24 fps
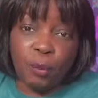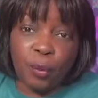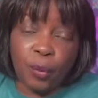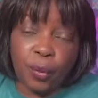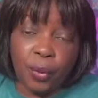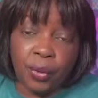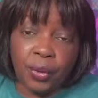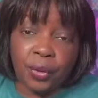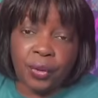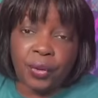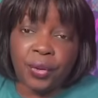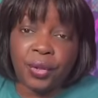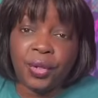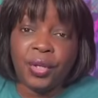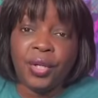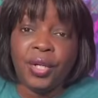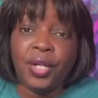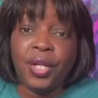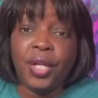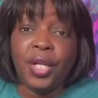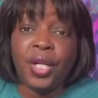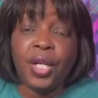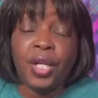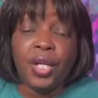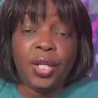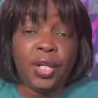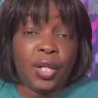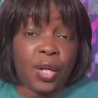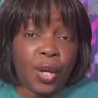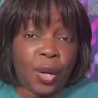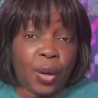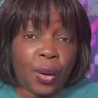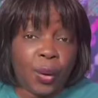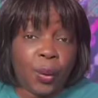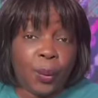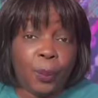a border?
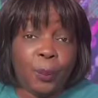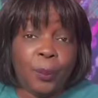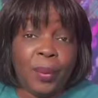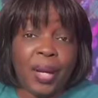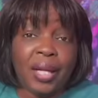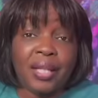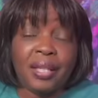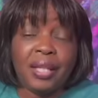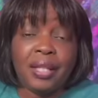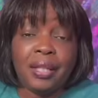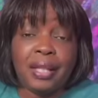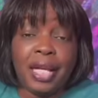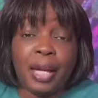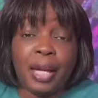No. Make the